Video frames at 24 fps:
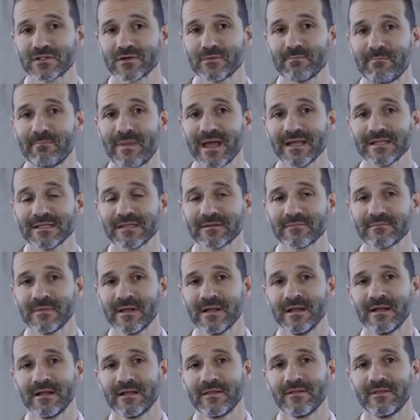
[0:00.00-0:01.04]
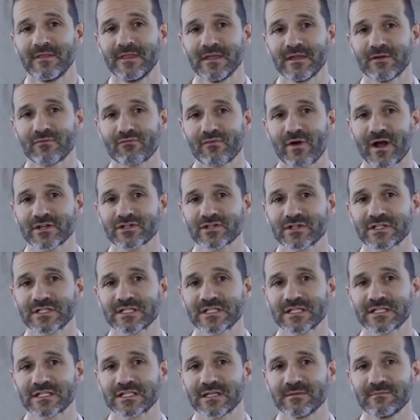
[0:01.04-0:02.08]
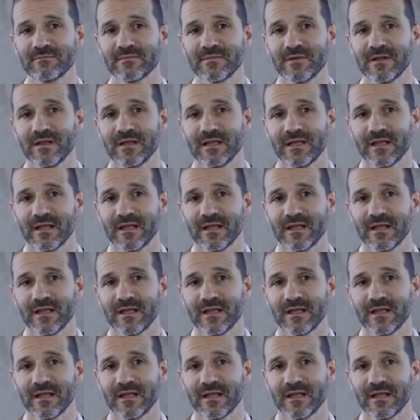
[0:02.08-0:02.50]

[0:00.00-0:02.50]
you bend them, the ratchet system,